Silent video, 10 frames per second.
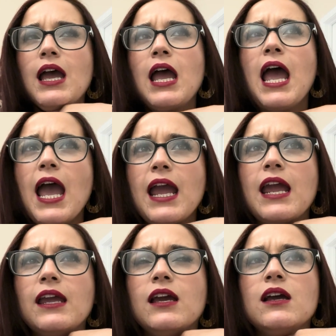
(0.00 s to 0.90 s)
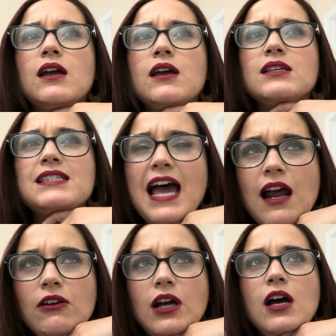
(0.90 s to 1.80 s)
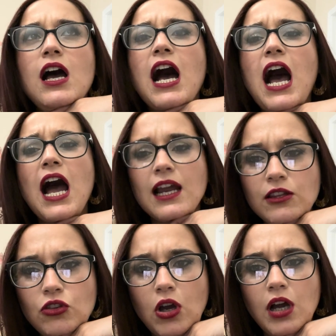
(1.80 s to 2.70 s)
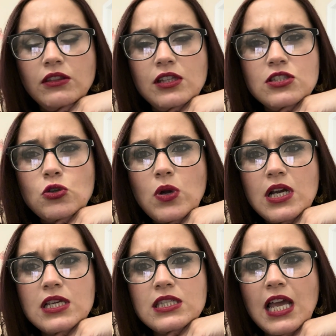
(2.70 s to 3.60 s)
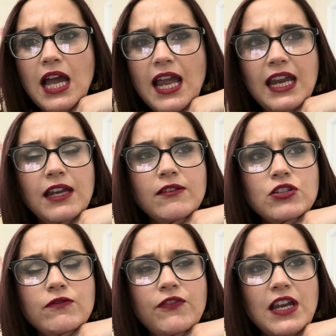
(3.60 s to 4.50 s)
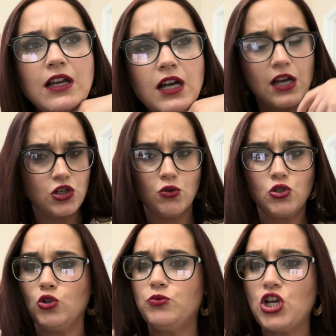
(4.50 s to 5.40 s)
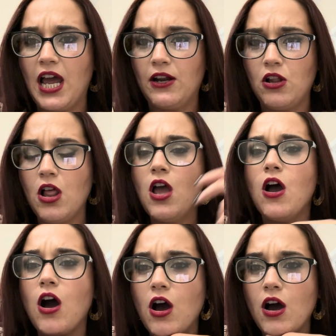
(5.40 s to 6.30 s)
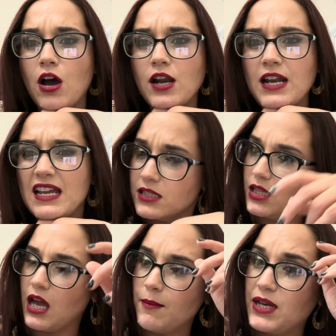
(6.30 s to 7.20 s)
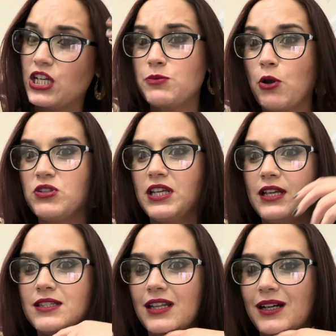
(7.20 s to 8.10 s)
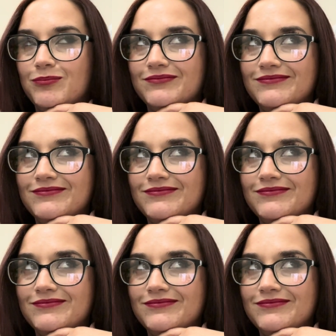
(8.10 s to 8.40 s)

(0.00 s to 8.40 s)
Hey, Sarah, I thought this was a YouTube channel on Islam and exposing Islam.